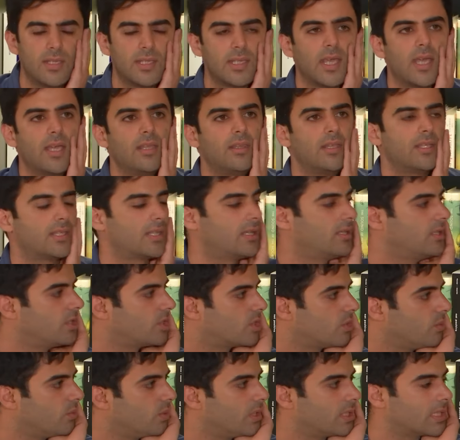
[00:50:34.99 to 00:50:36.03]
to say there's an
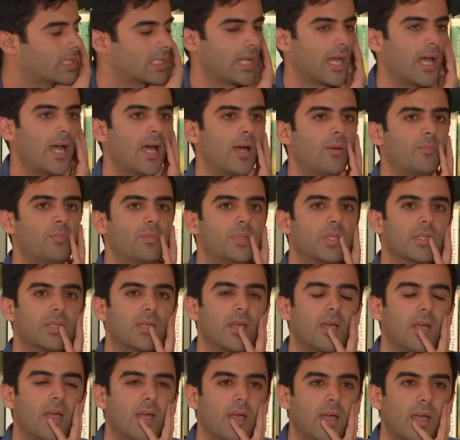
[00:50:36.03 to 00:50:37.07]
issue with
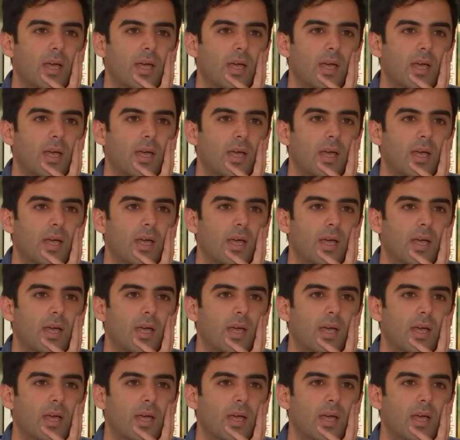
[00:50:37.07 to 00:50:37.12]
slaps